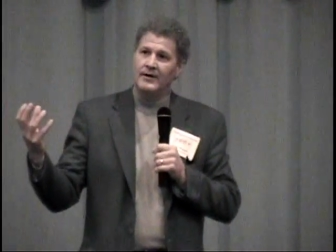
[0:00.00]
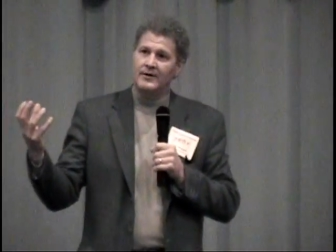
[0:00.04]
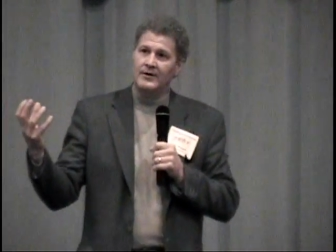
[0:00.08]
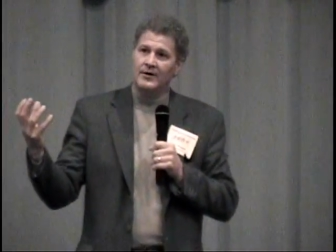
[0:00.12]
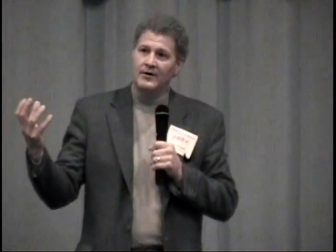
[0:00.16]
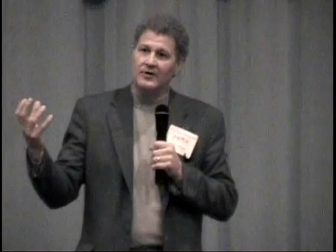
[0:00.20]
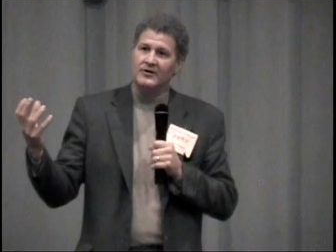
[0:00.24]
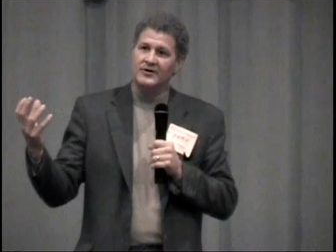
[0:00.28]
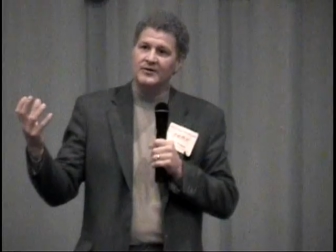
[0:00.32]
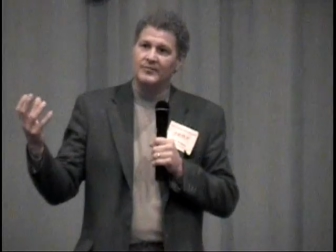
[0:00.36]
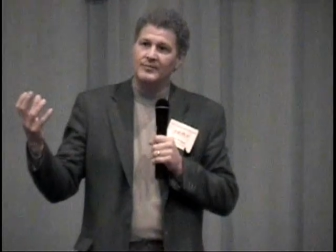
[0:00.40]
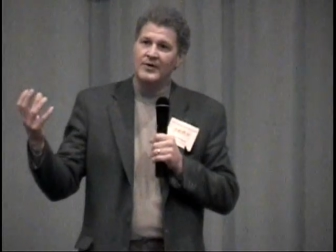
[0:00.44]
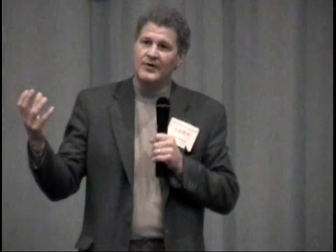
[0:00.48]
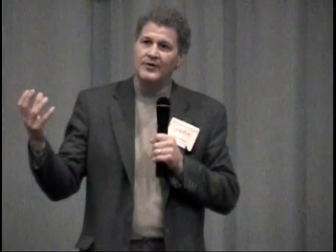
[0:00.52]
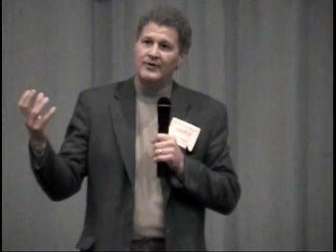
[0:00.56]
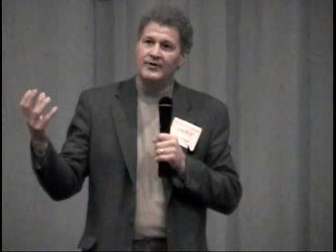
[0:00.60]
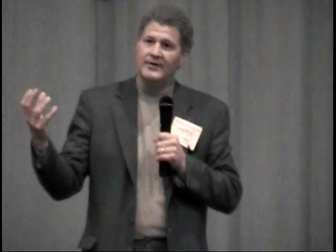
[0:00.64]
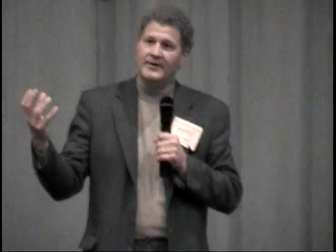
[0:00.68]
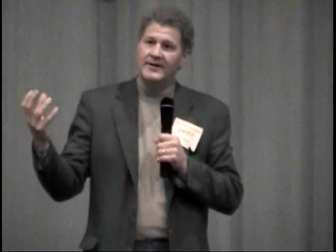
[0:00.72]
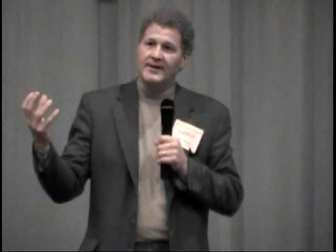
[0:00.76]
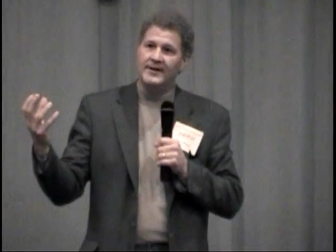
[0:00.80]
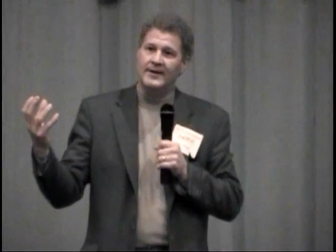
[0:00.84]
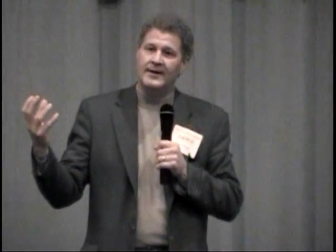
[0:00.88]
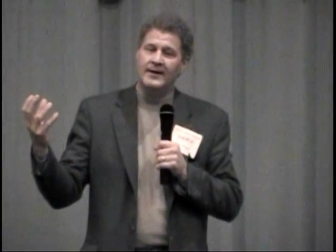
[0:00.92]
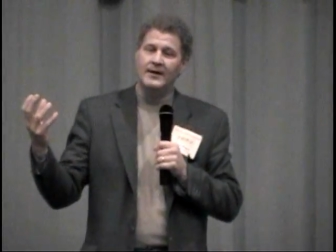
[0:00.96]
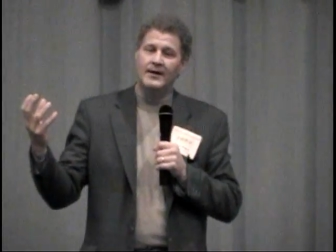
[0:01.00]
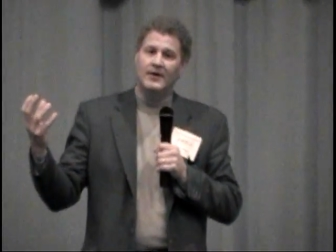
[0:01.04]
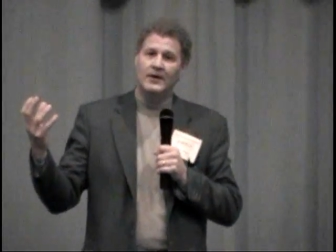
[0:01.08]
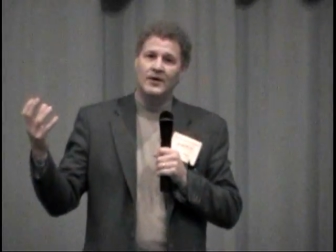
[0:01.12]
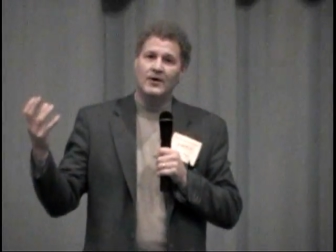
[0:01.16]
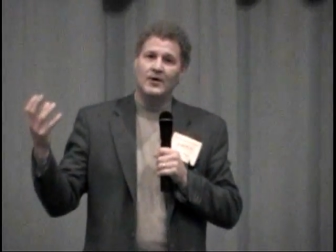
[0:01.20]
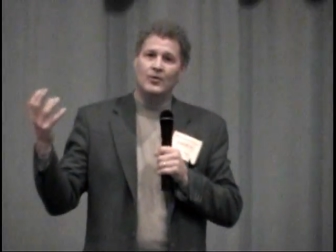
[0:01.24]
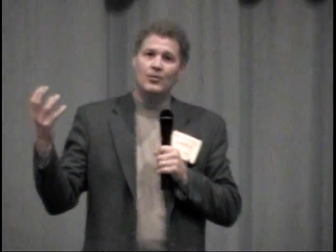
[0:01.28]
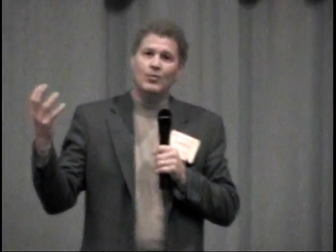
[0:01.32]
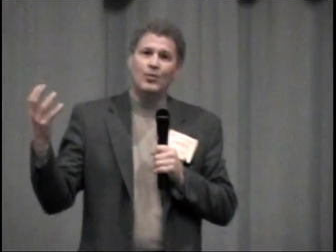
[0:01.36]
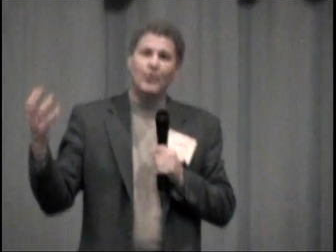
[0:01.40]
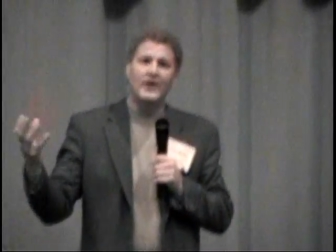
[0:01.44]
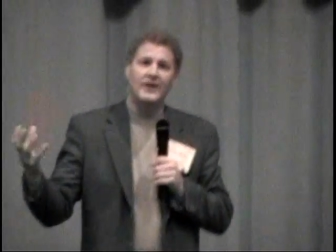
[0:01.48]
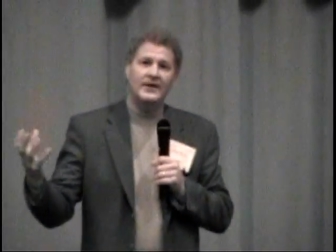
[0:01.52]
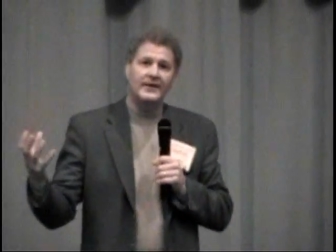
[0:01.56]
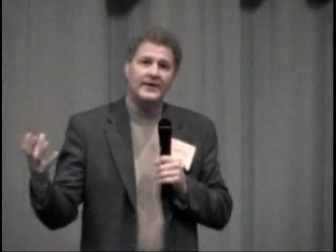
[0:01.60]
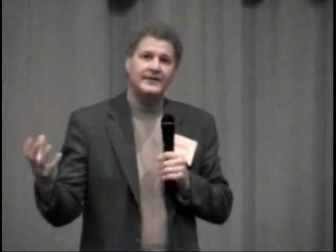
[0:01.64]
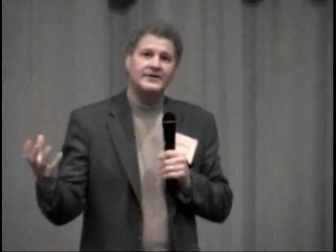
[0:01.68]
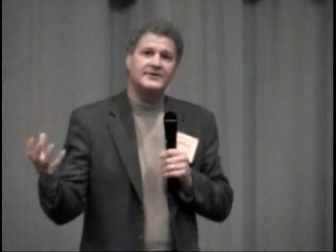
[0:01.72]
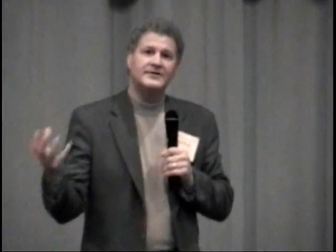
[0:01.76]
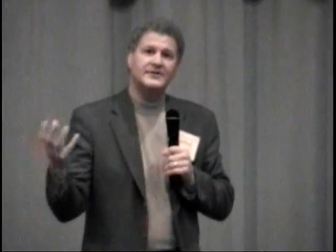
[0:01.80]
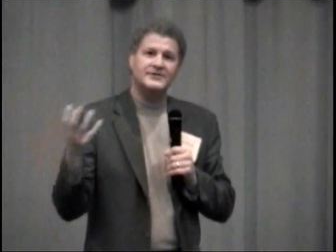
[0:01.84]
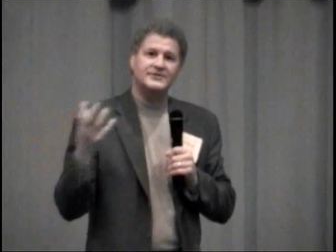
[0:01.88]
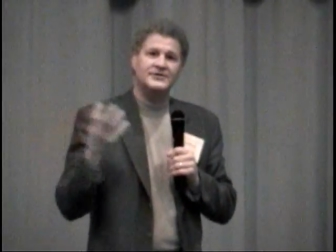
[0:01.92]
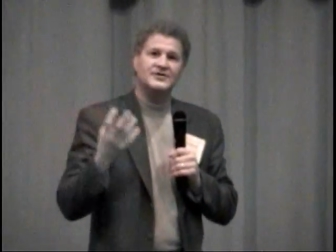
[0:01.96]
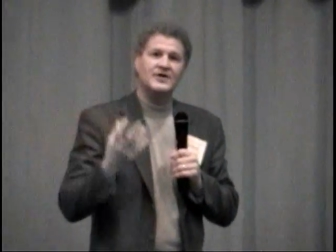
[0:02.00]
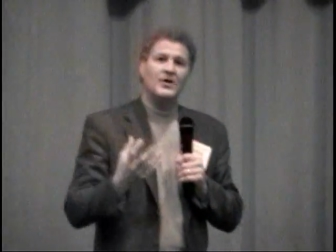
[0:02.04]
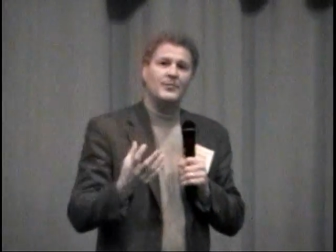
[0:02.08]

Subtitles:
in our community, willing to